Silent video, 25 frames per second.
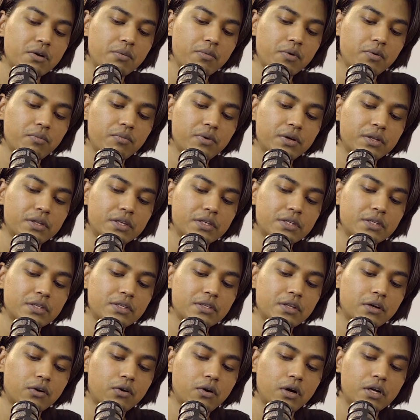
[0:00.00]
remember, this
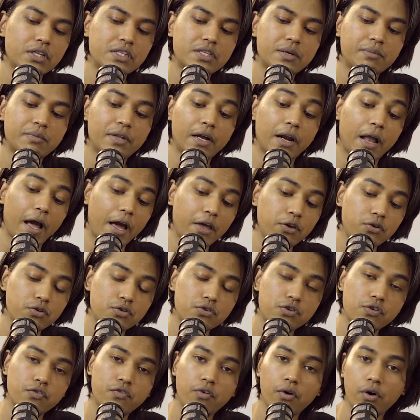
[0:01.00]
is the concept that I
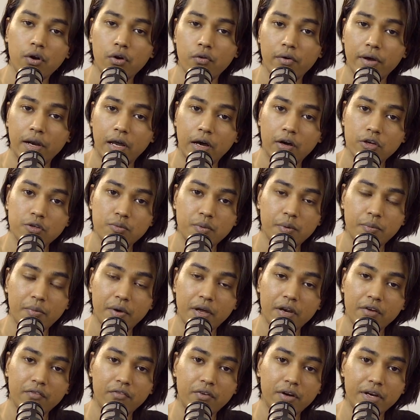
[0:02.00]
used to follow when I was
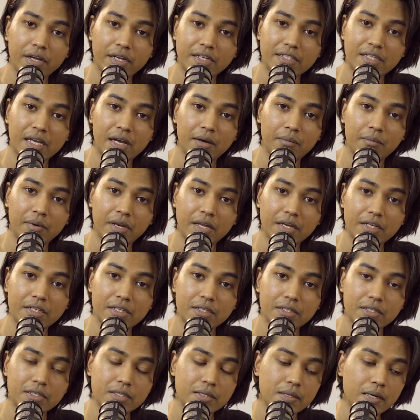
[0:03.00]
preparing for
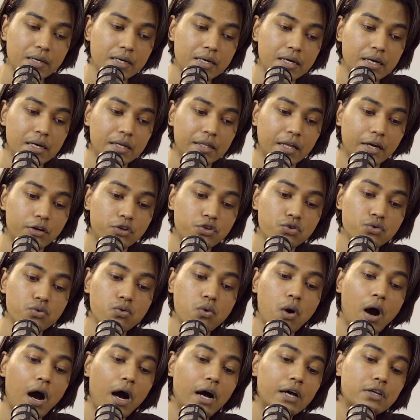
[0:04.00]
examinations, that
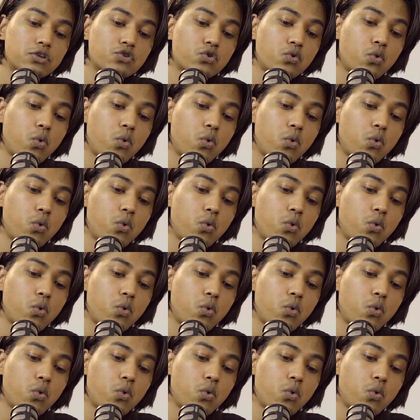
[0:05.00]
you ask